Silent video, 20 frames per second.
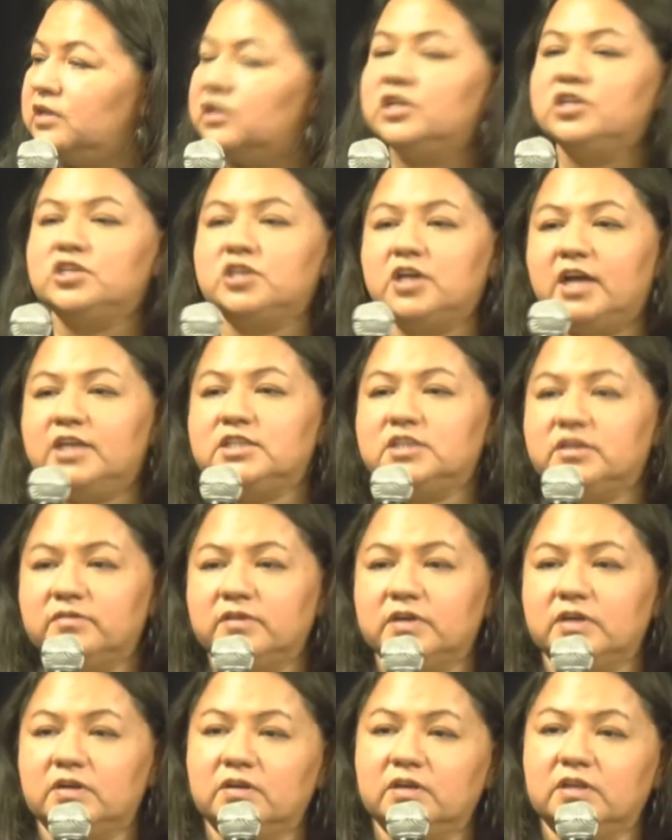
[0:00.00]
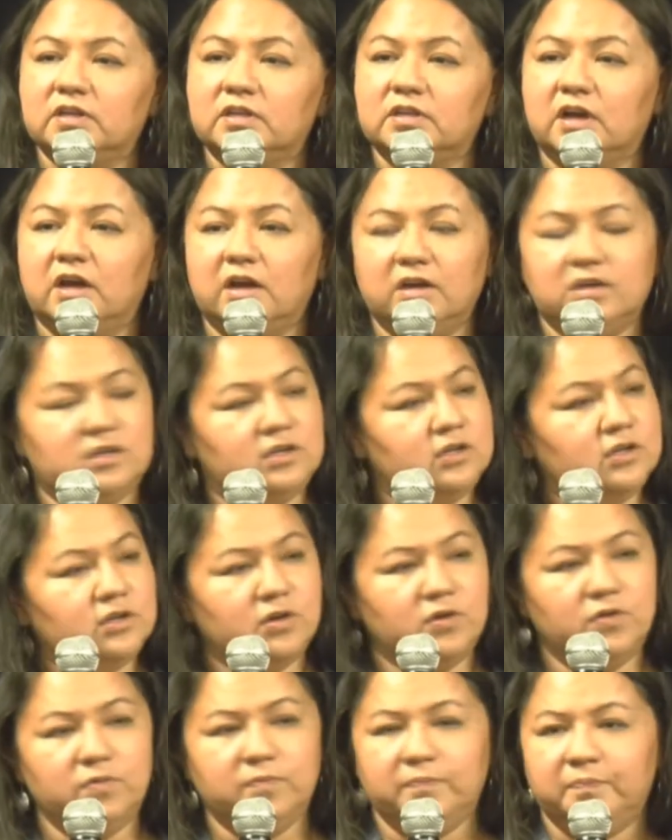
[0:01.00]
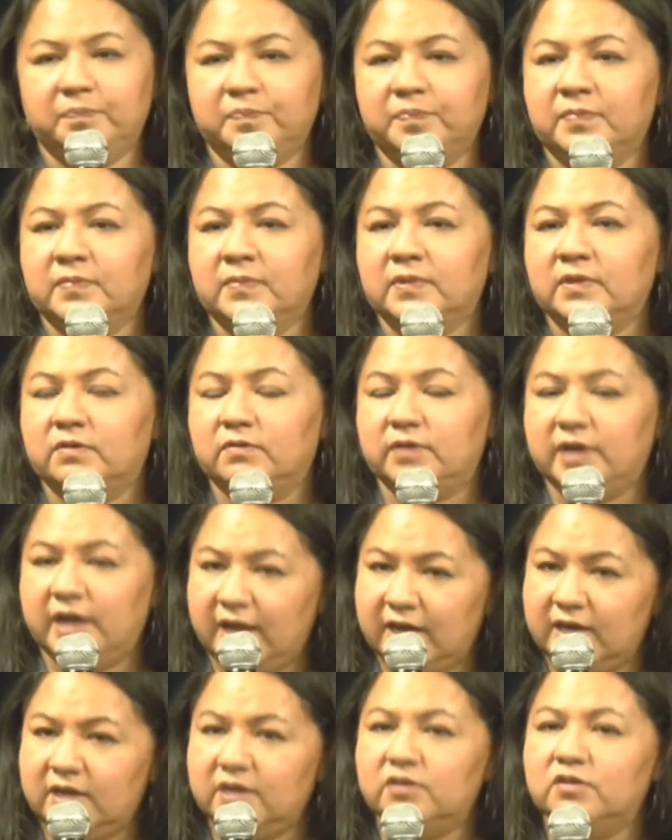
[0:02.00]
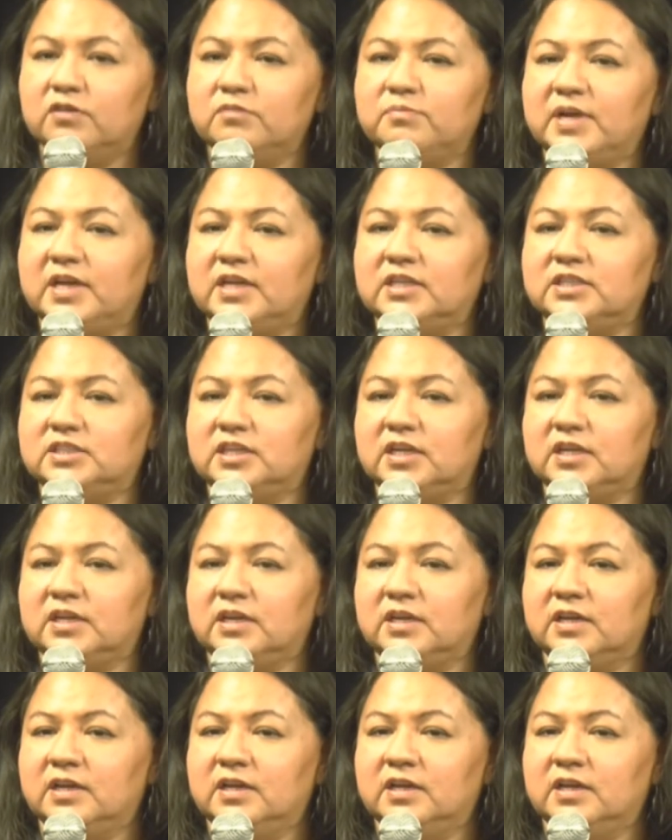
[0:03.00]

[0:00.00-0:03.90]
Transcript: Did you guys ever go to the doctor? No. We had our own medicine.